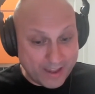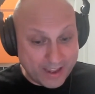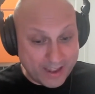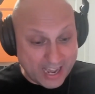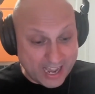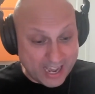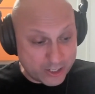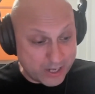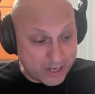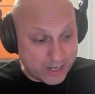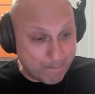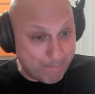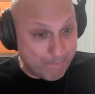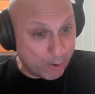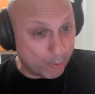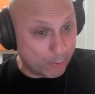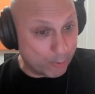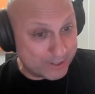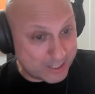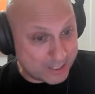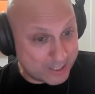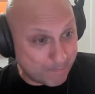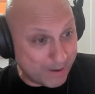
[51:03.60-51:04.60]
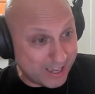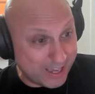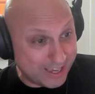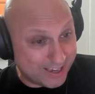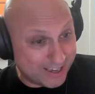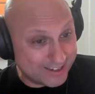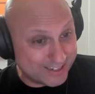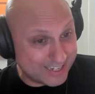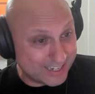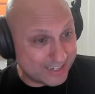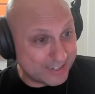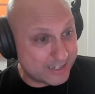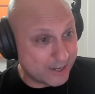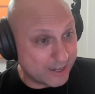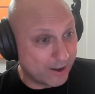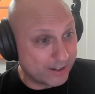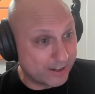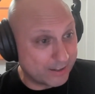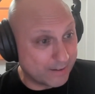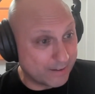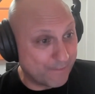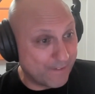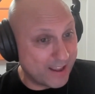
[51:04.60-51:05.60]
actually built the speakers
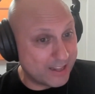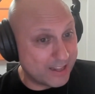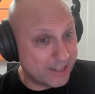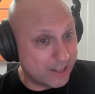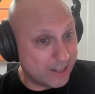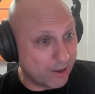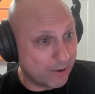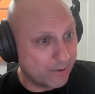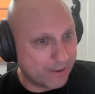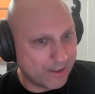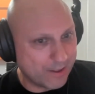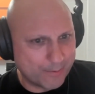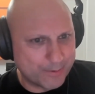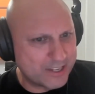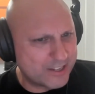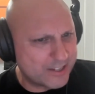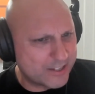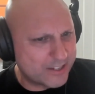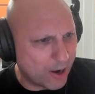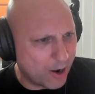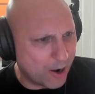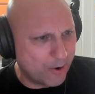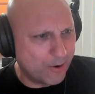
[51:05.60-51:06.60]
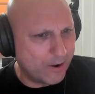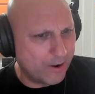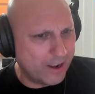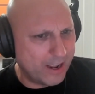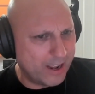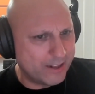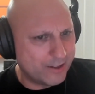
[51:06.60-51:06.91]
inside the venue. They were so